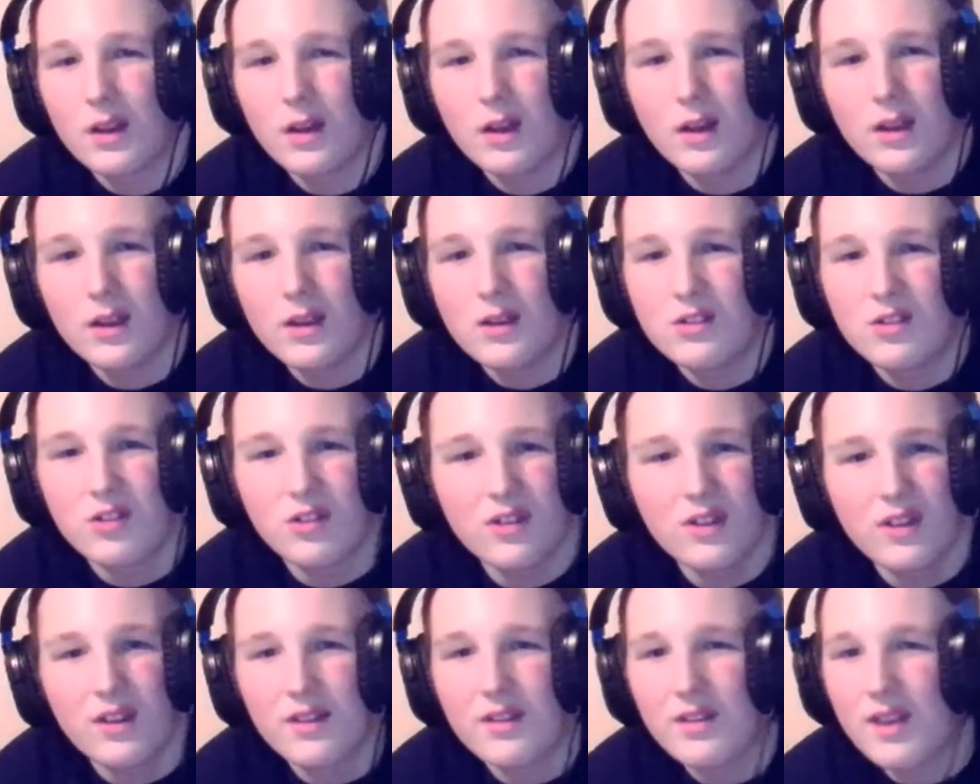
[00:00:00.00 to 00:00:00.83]
he's just
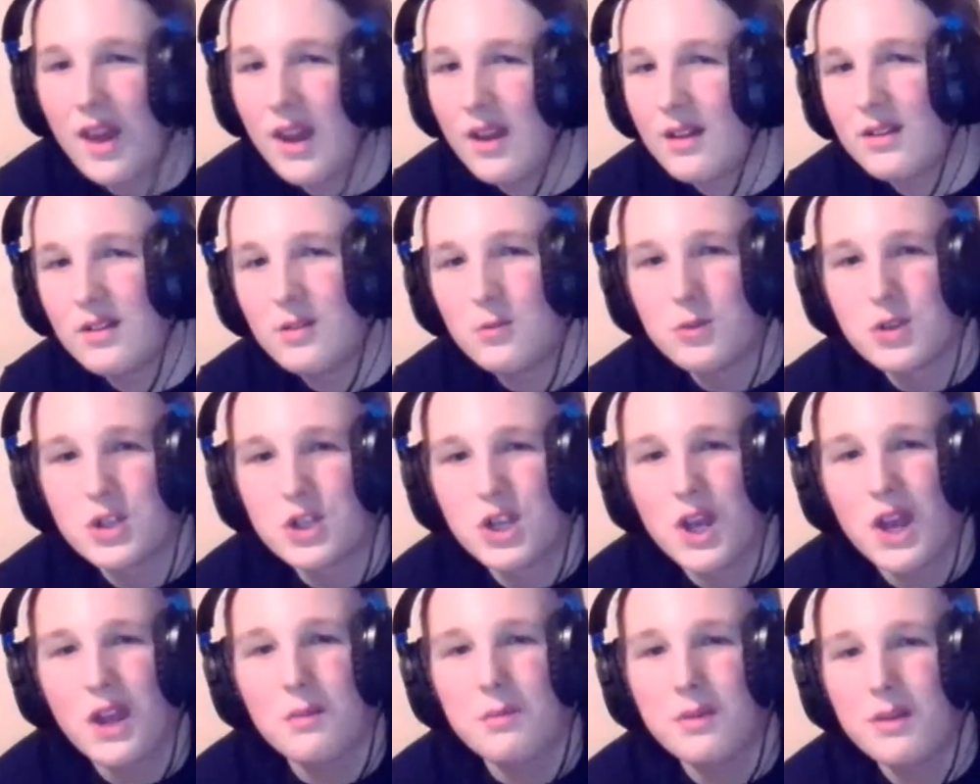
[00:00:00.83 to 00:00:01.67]
in a tag team with
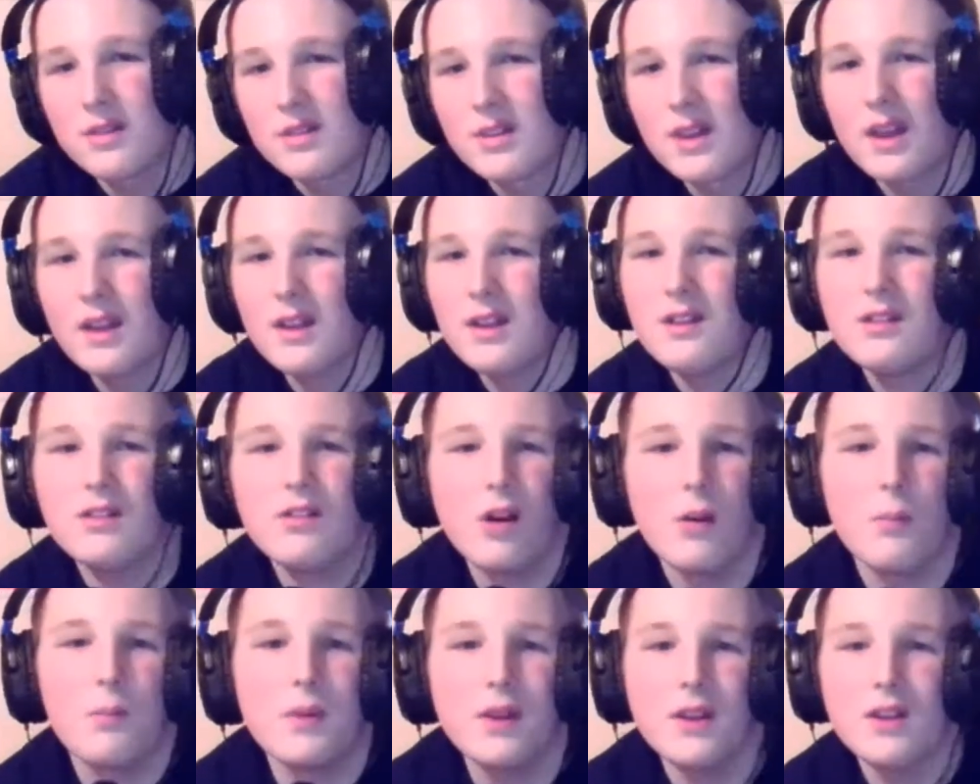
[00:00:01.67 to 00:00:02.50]
Sheamus, and he's
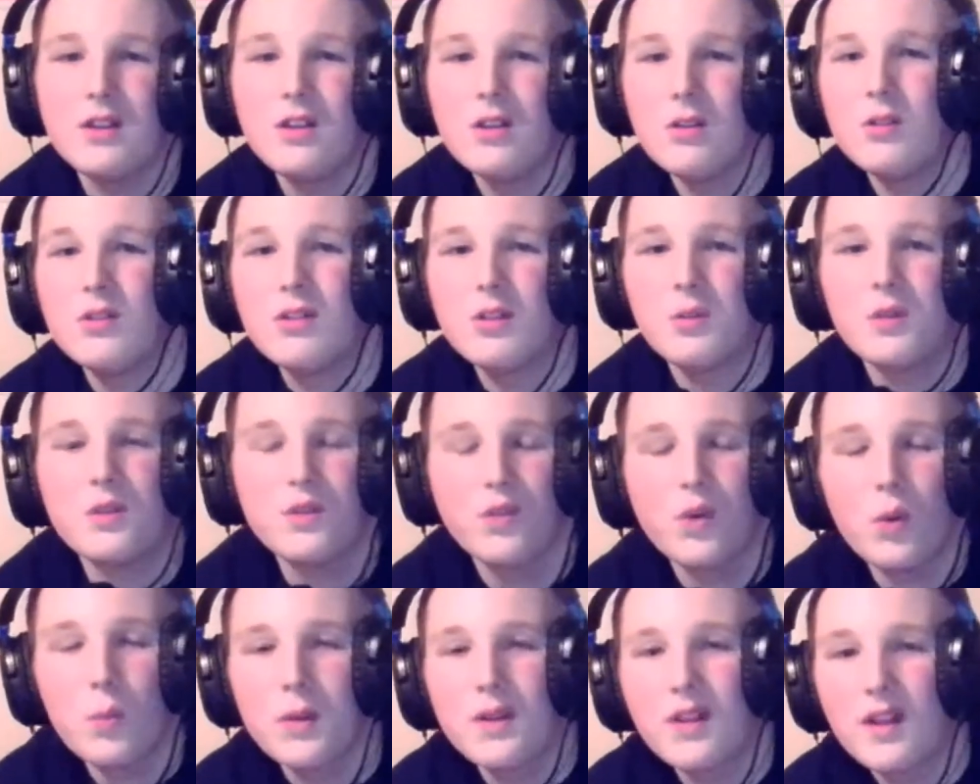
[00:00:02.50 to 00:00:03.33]
not being used to his
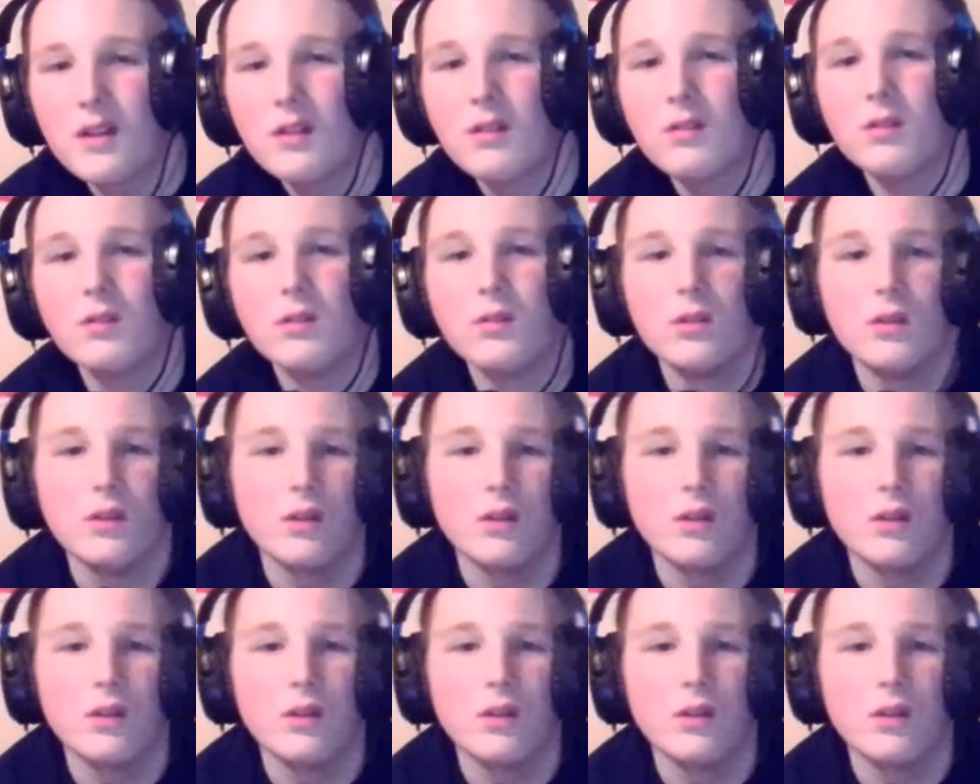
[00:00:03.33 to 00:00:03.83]
full potential.